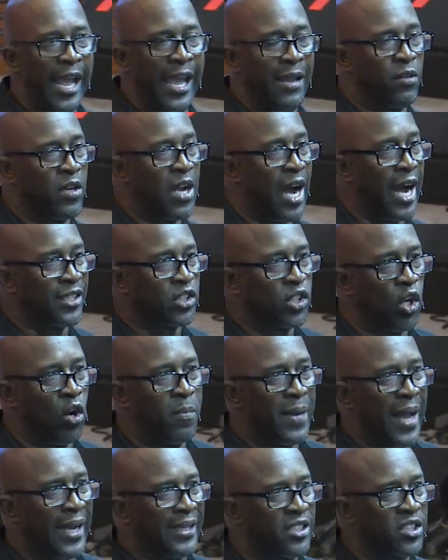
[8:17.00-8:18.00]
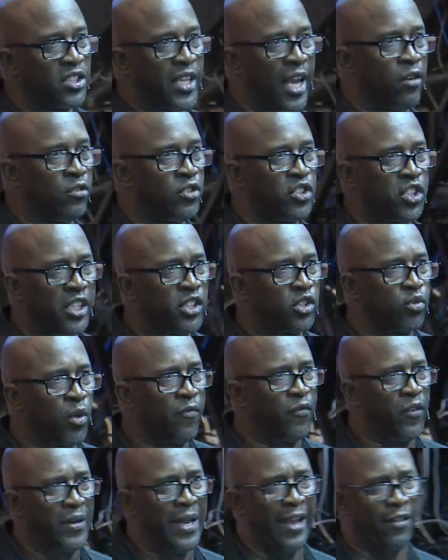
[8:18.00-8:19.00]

and God told me I had to stay on G Street for